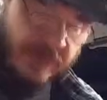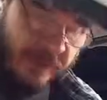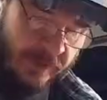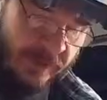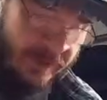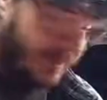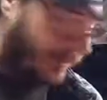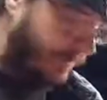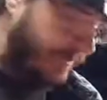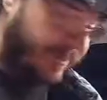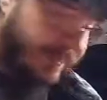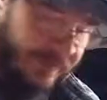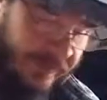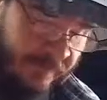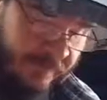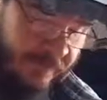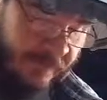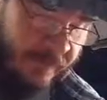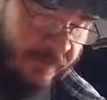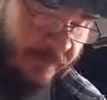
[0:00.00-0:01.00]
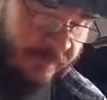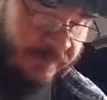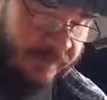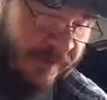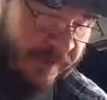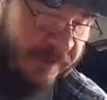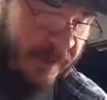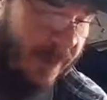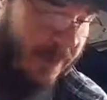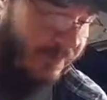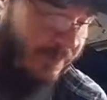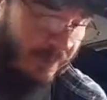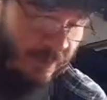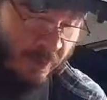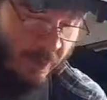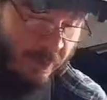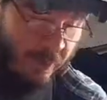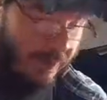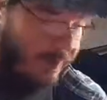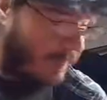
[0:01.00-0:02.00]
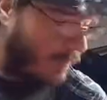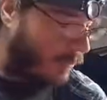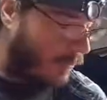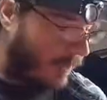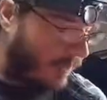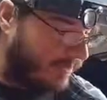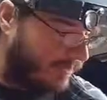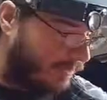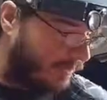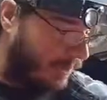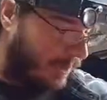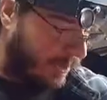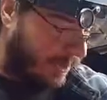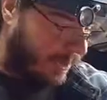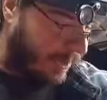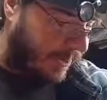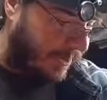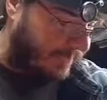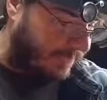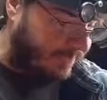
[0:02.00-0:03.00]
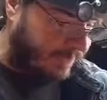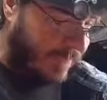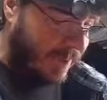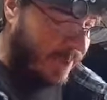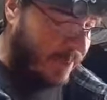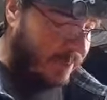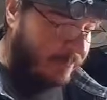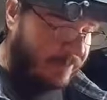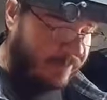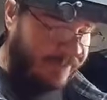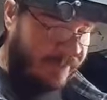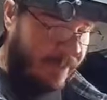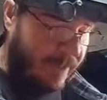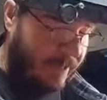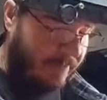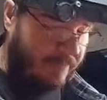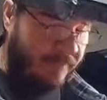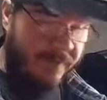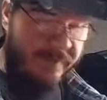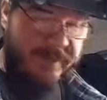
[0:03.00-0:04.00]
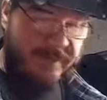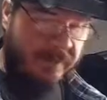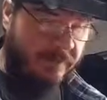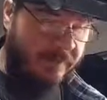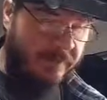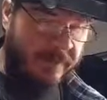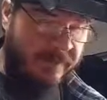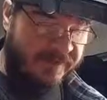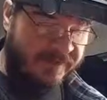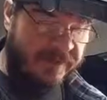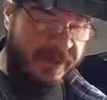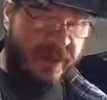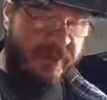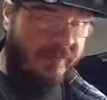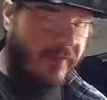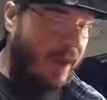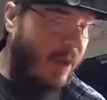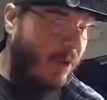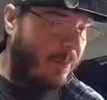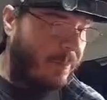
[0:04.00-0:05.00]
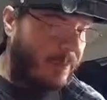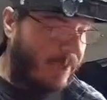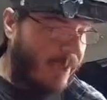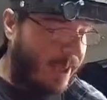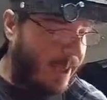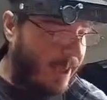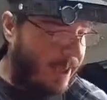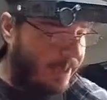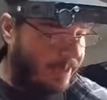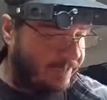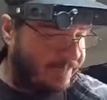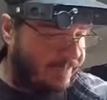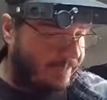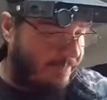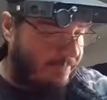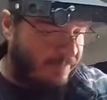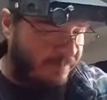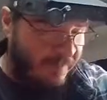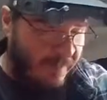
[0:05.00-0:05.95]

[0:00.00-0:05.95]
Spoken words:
and I was using it for to clamp the board. It works really good. Plus I have this little set of helping hands.